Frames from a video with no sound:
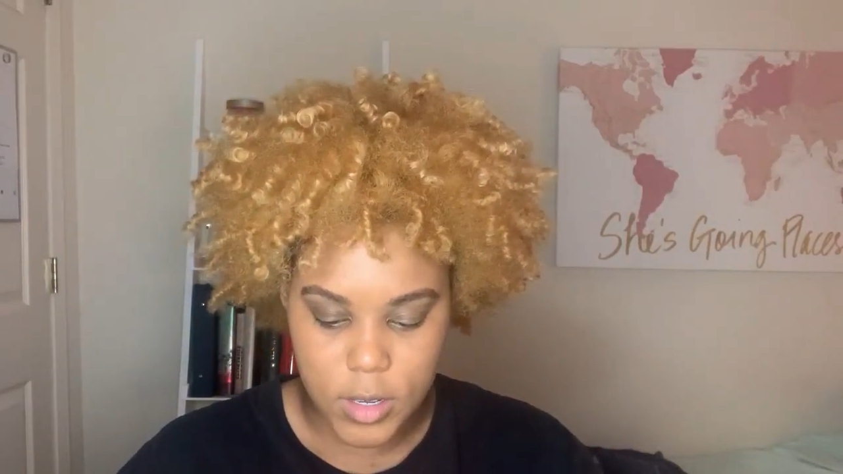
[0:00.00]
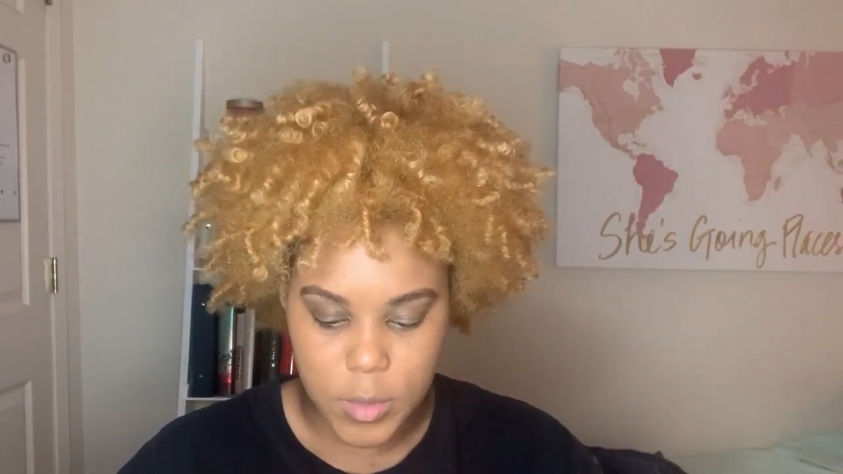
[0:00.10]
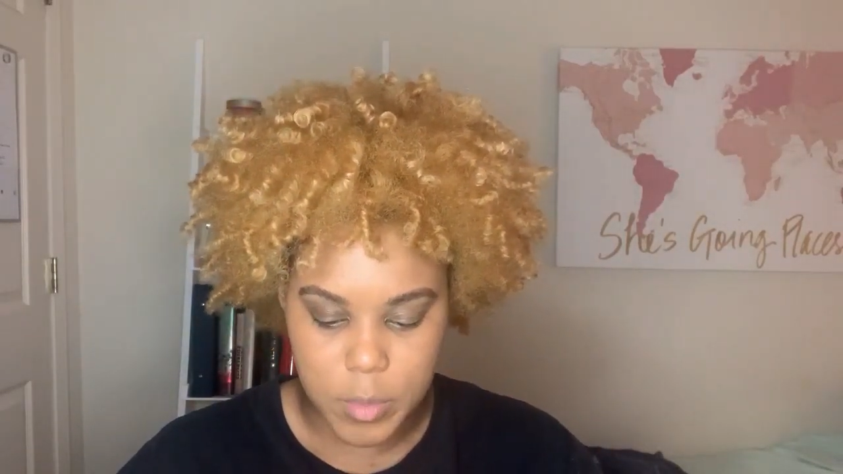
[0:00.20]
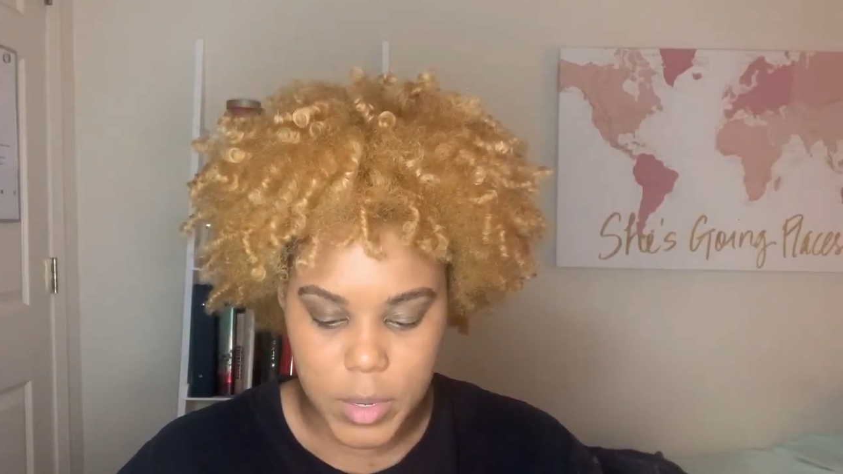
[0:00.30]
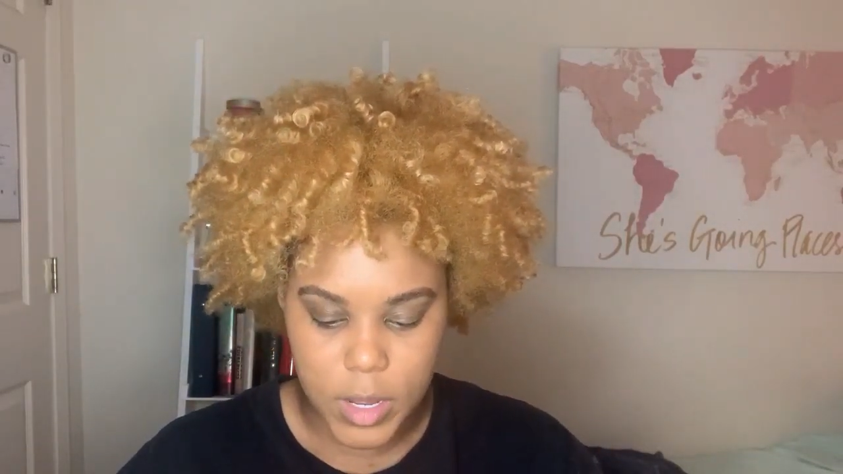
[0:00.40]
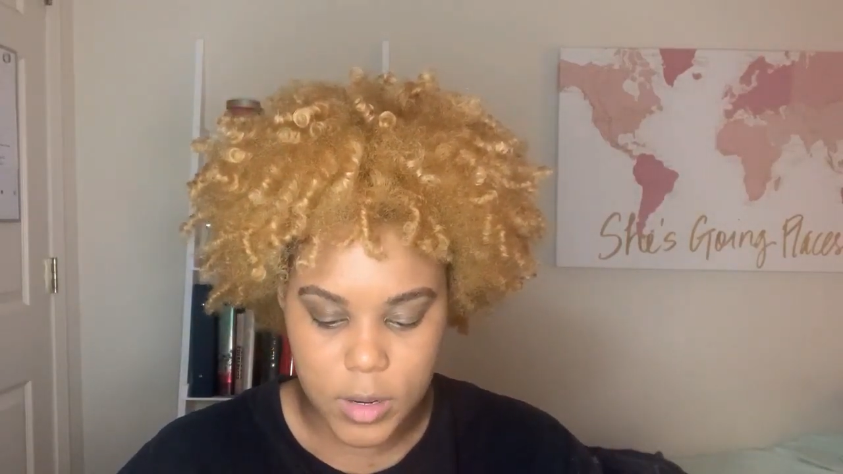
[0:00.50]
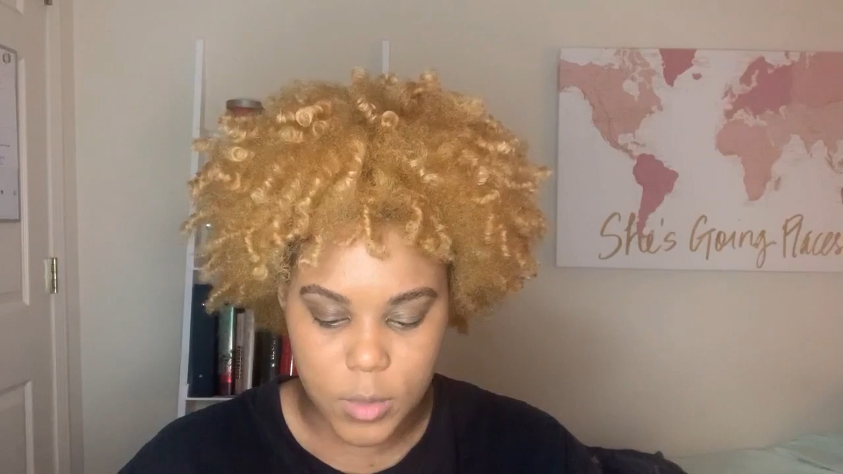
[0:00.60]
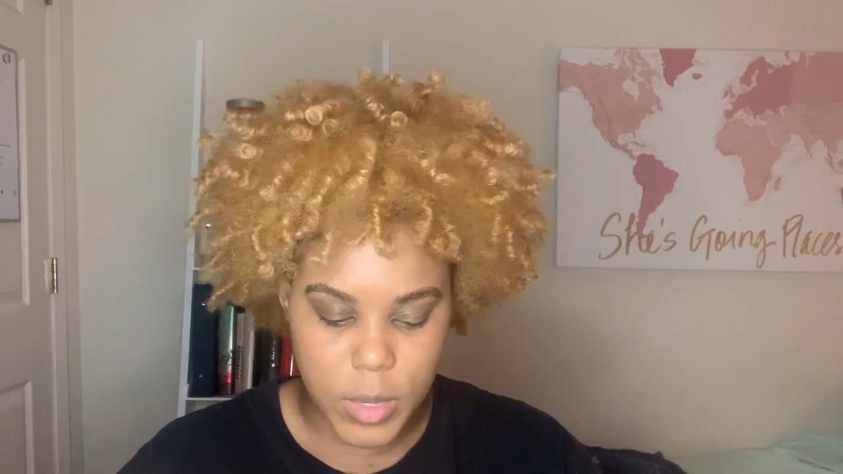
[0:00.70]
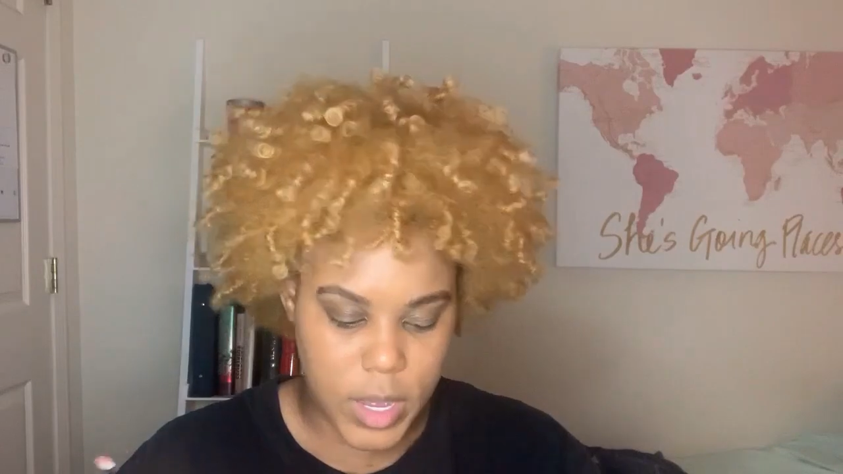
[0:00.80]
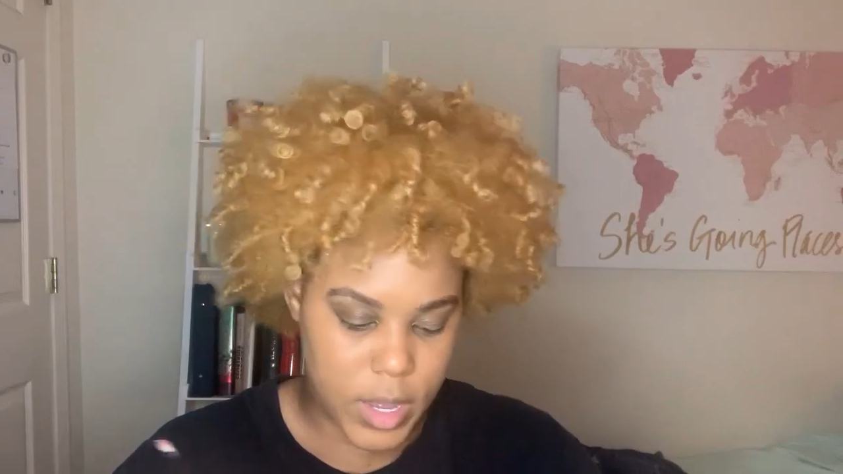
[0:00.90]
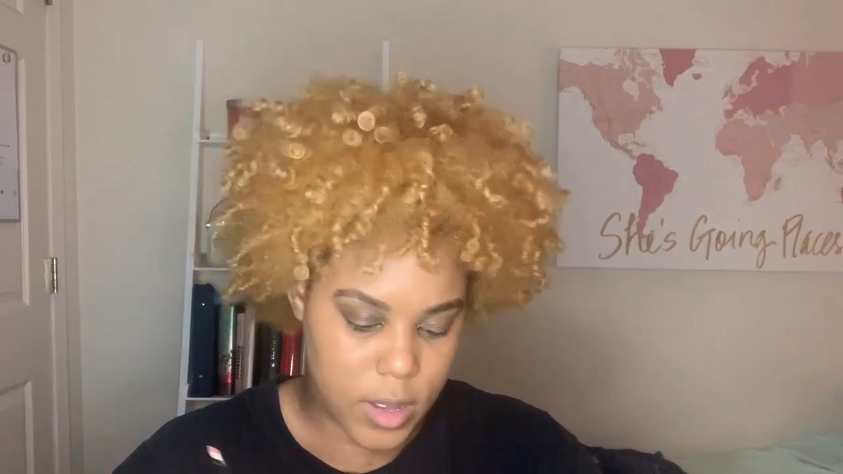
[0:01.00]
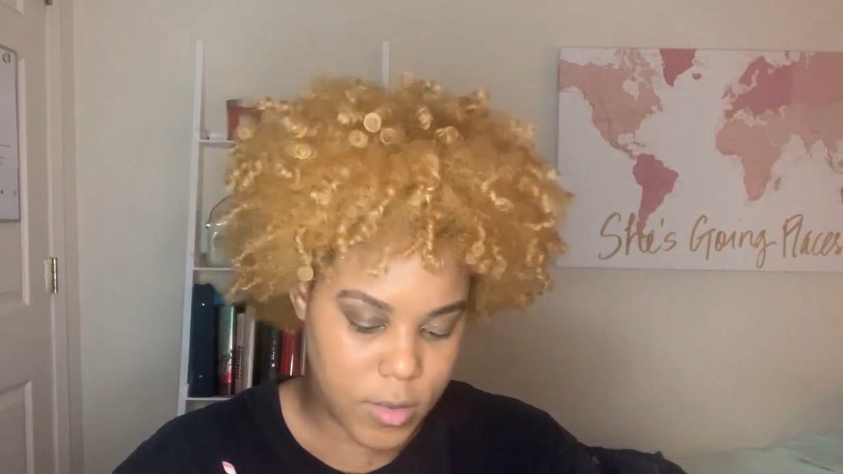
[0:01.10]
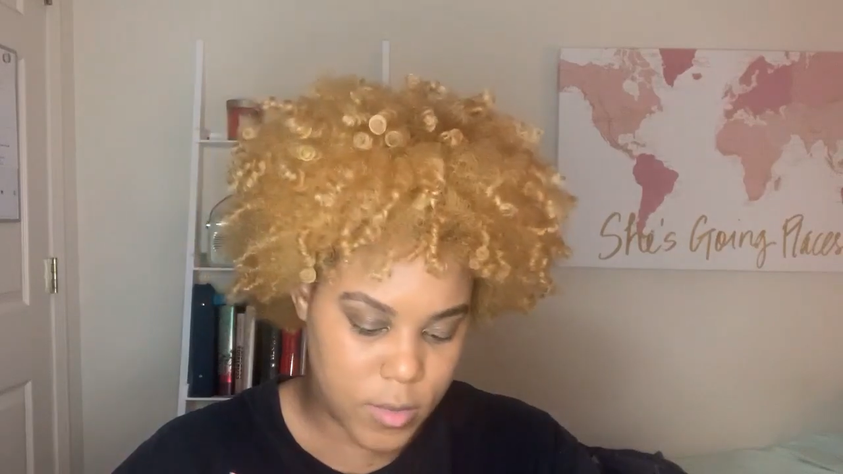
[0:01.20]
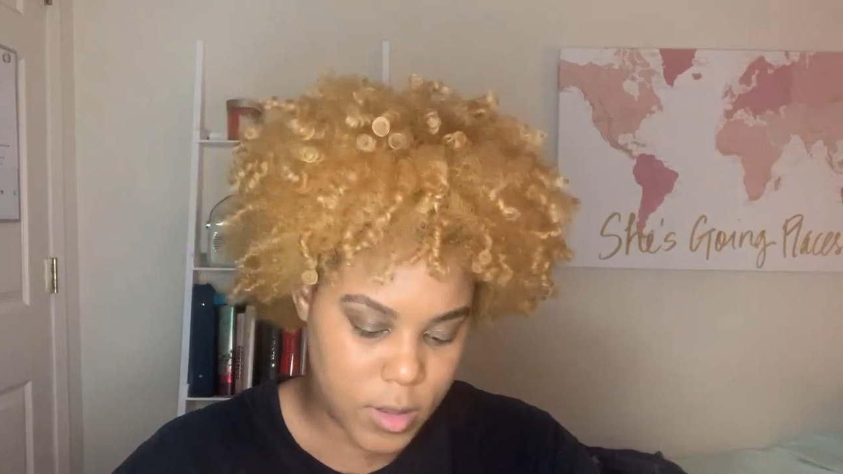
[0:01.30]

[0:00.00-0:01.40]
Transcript: the bottom half